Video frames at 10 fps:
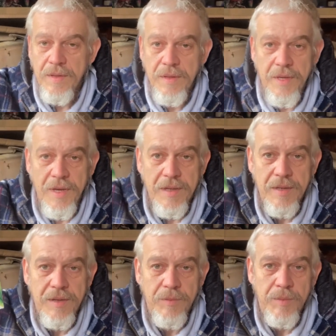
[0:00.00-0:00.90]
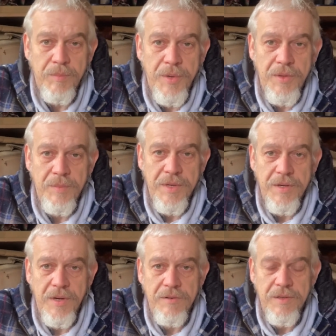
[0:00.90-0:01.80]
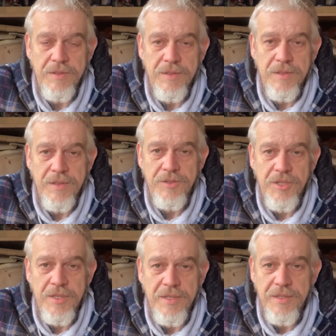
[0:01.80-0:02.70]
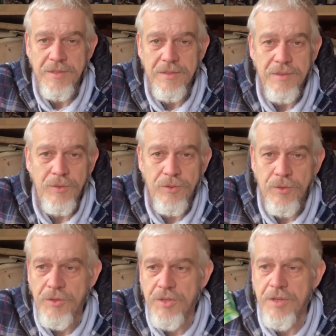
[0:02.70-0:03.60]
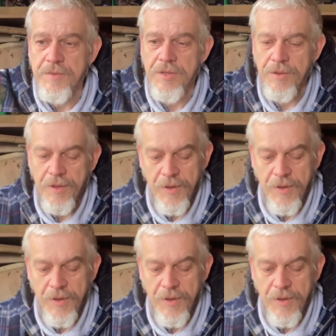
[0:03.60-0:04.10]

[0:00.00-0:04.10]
yeah, we've been putting them in curries and chilies and all sorts of stuff. So